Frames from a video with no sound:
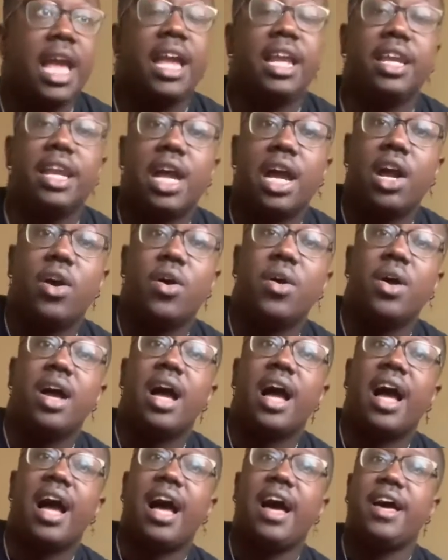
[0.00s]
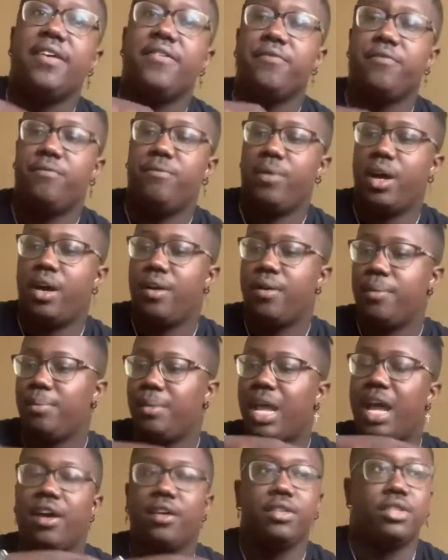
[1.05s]
Now, I'm
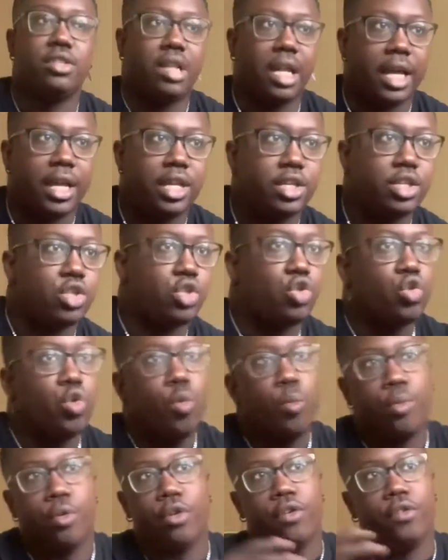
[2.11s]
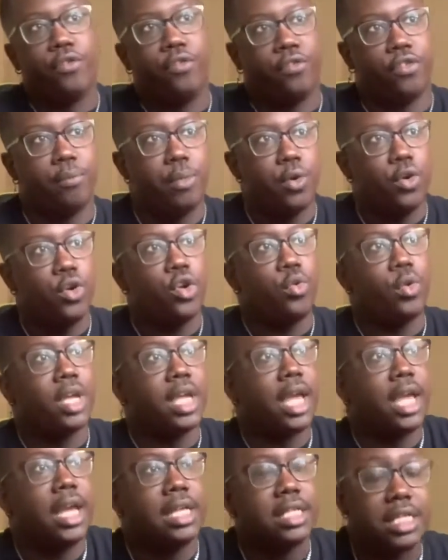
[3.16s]
not like super familiar with
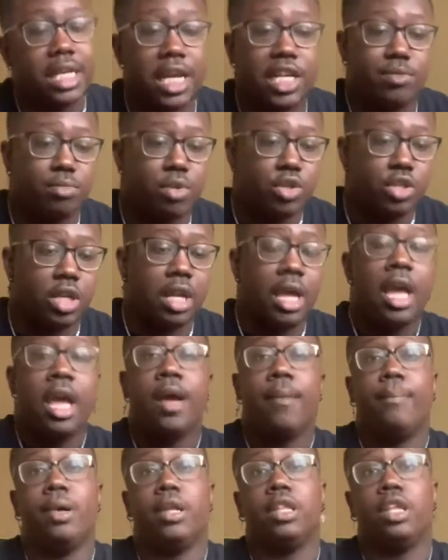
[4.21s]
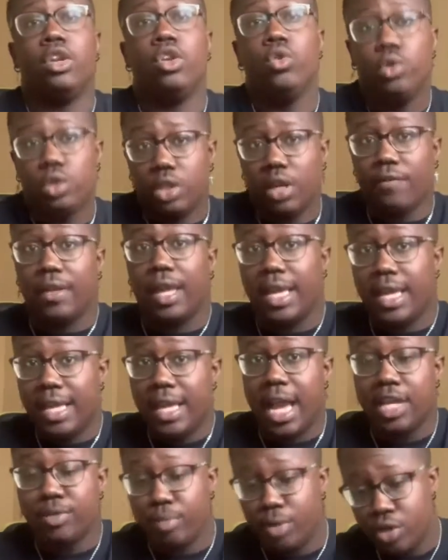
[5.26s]
KSI's music, but the new stuff that he
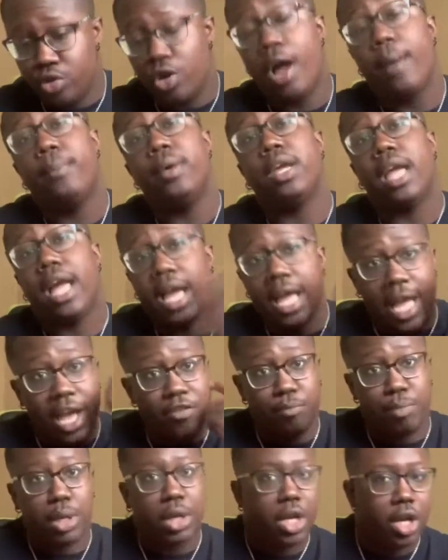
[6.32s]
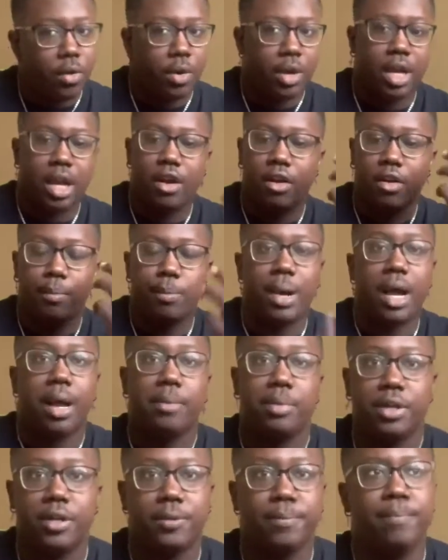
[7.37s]
has been dropping, I have been hearing. I heard
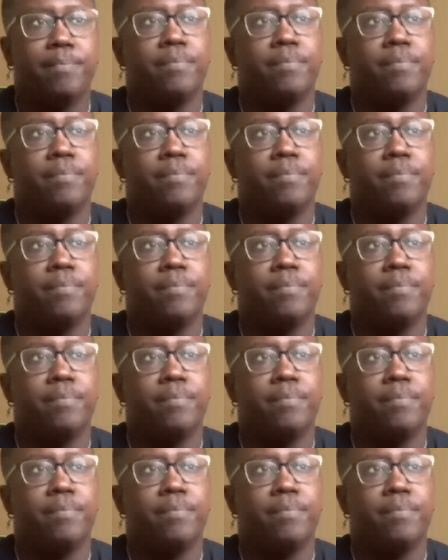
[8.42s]
Poppin',